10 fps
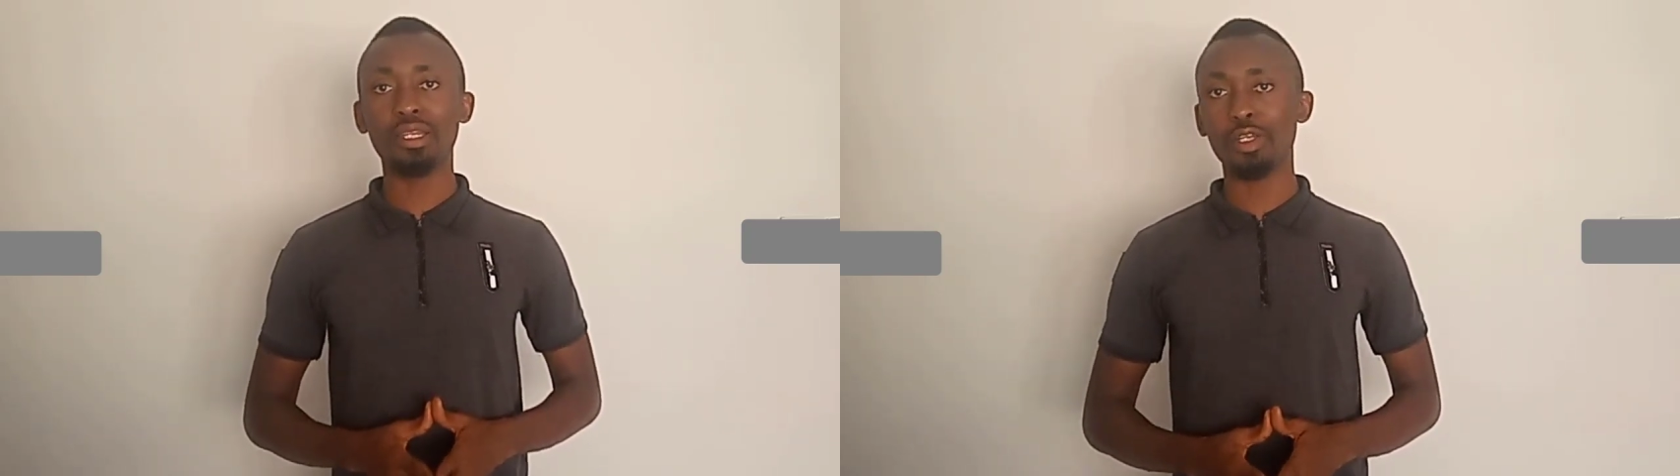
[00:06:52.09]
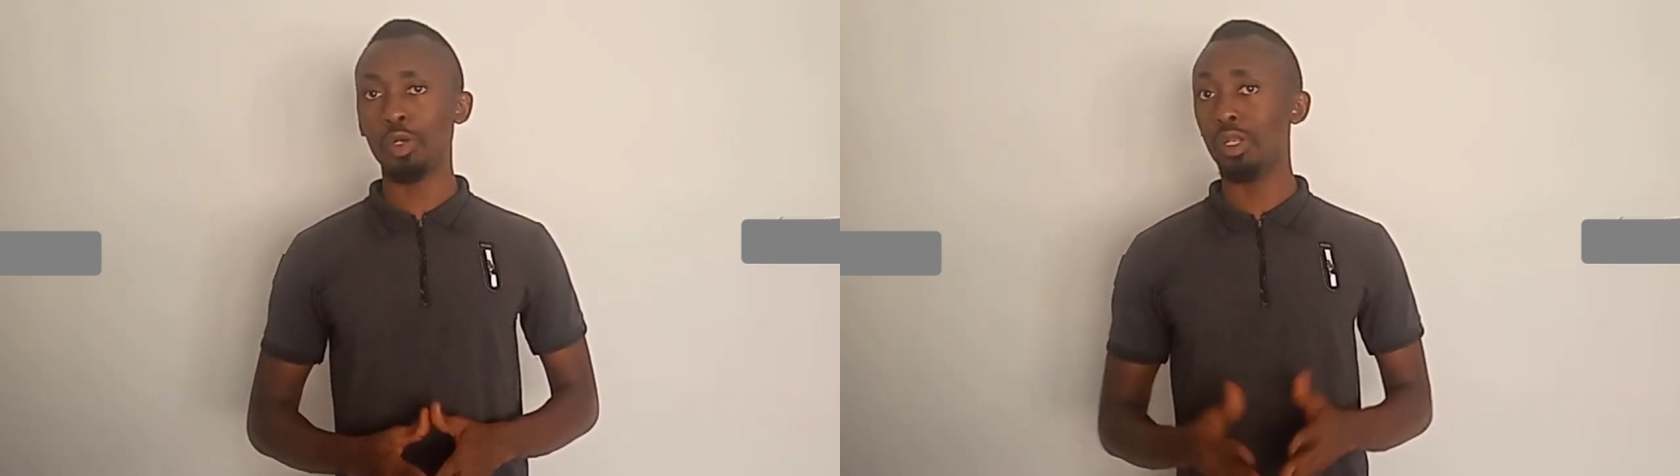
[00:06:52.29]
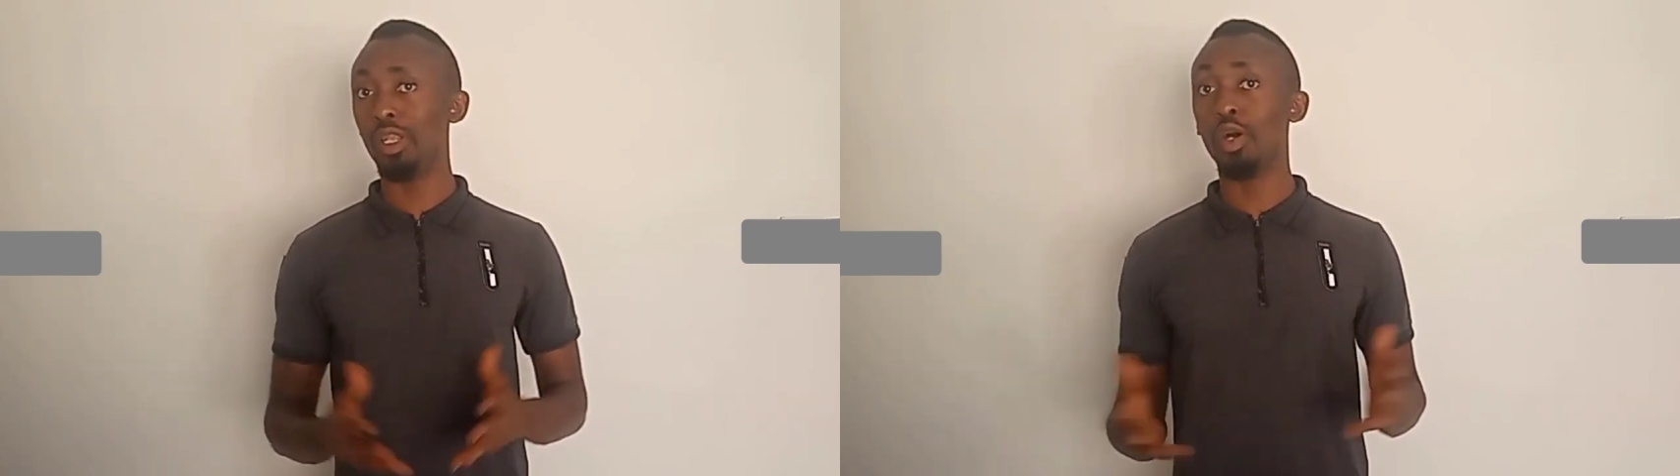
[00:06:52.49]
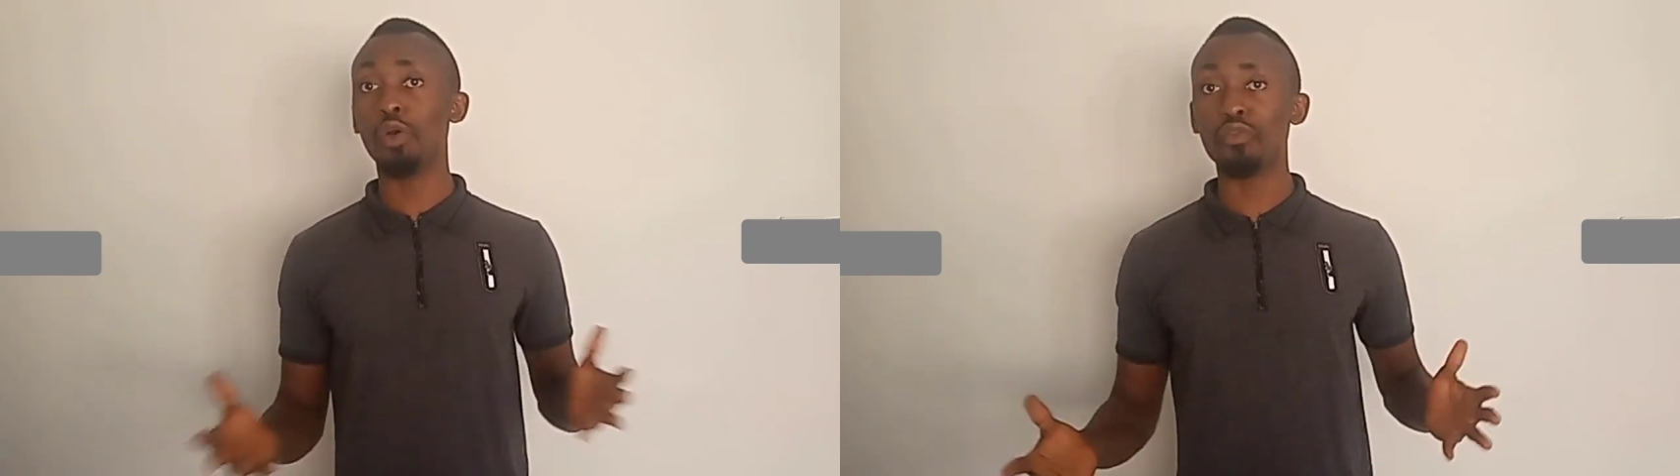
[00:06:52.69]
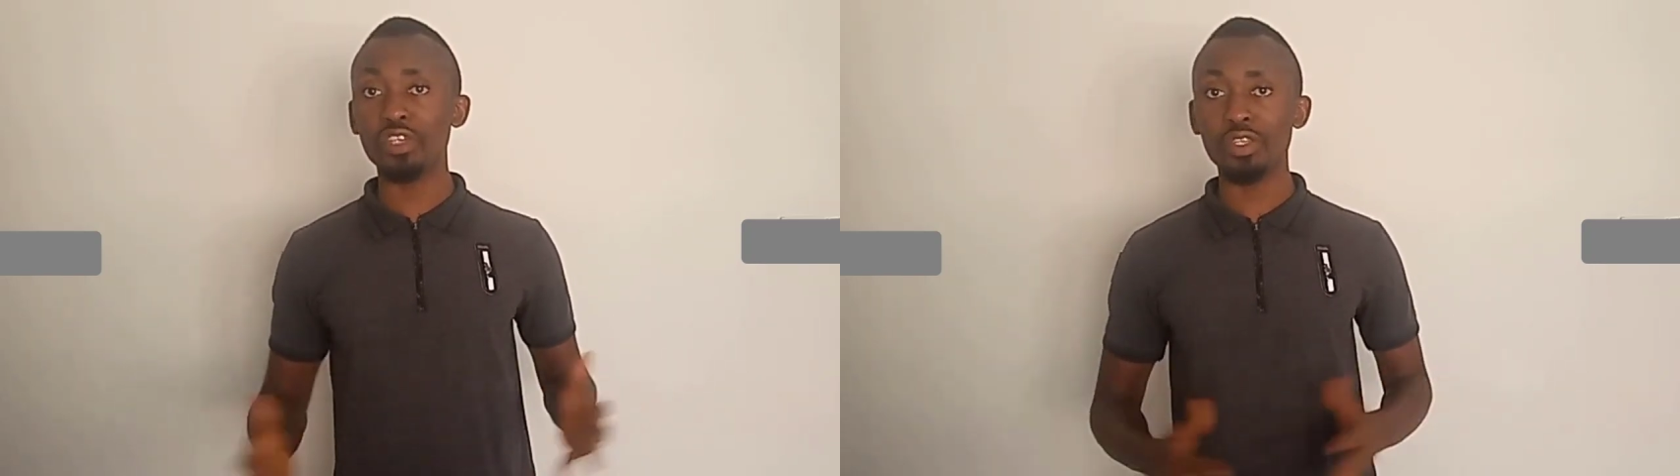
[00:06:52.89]
click on
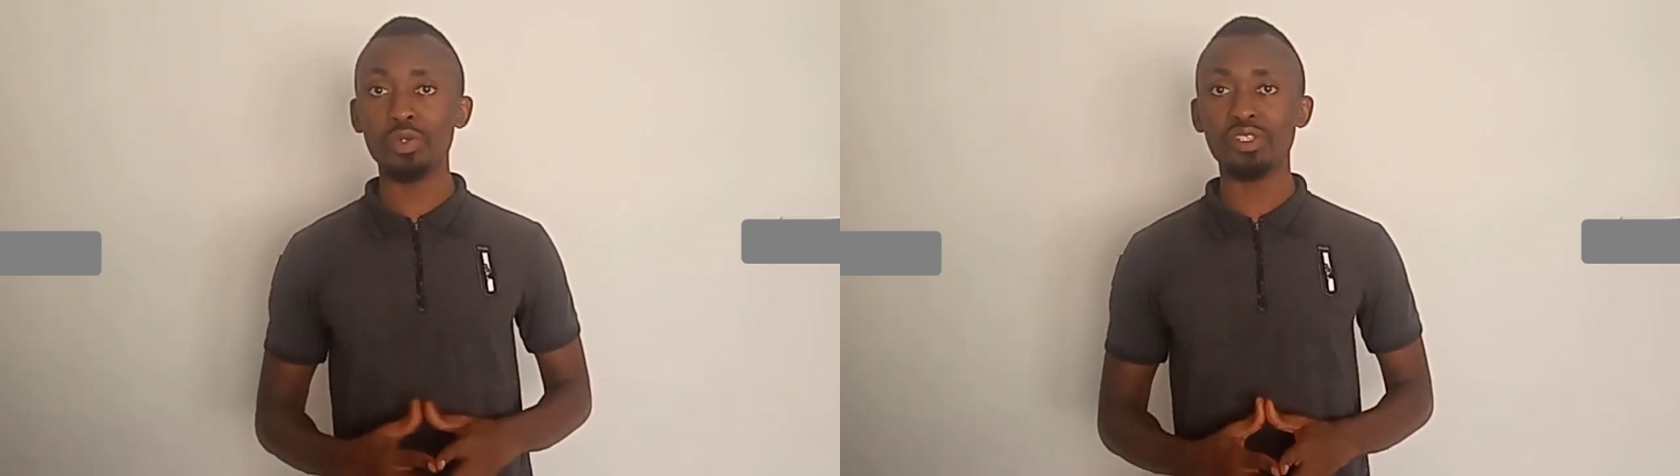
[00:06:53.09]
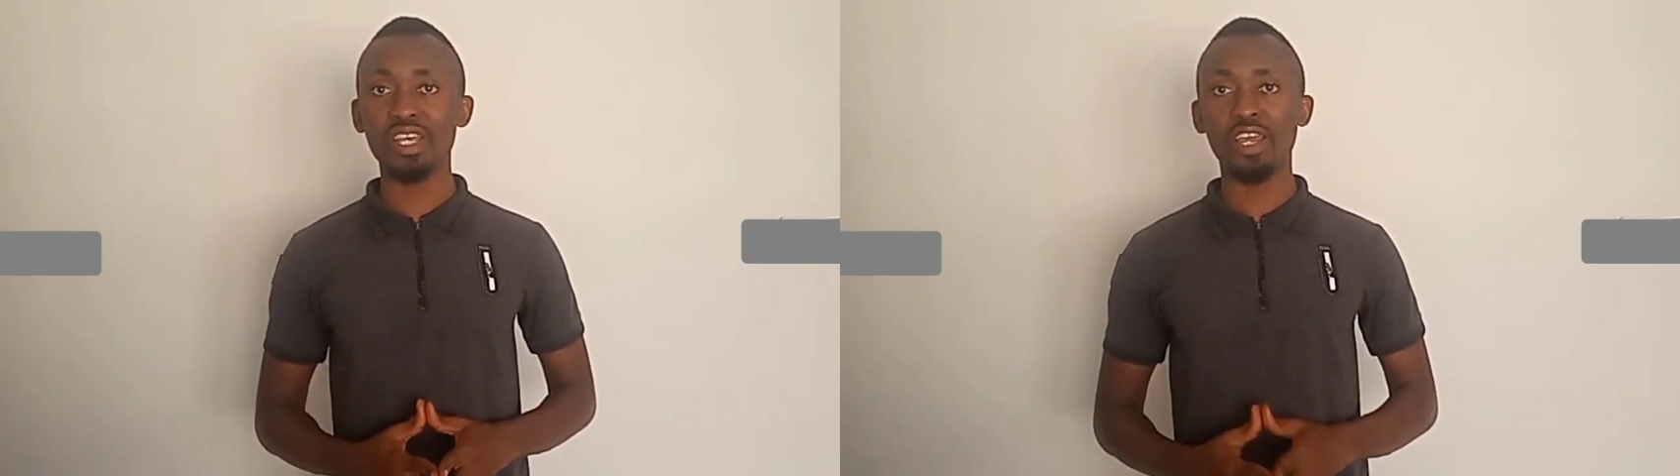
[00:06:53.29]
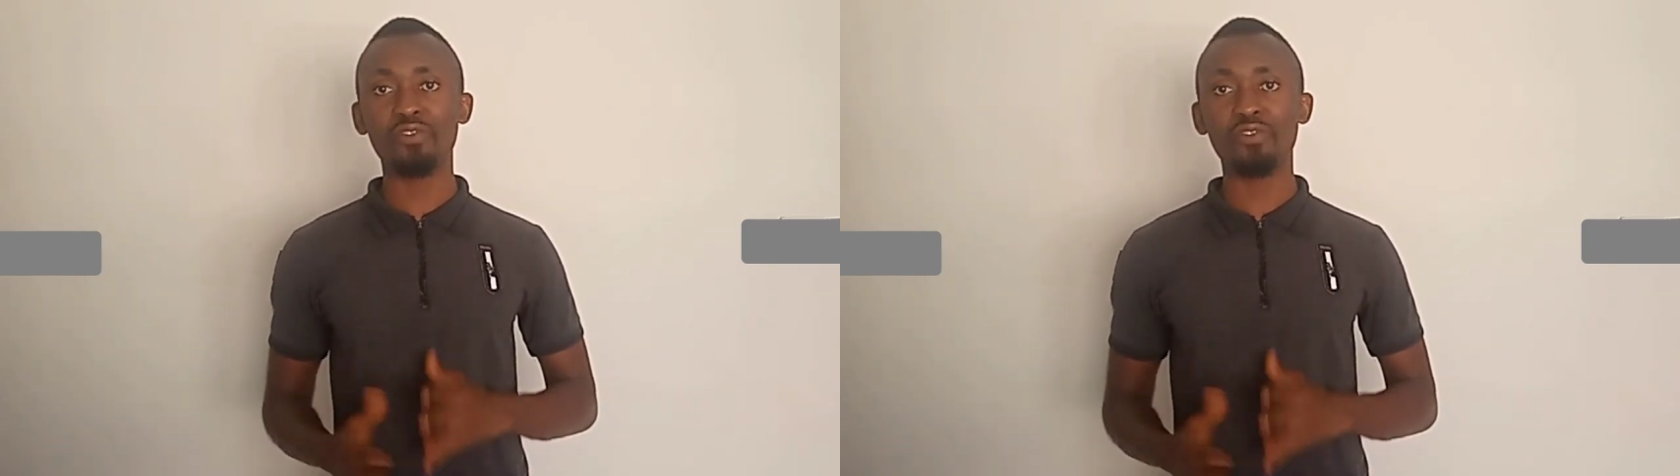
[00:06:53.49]
long videos,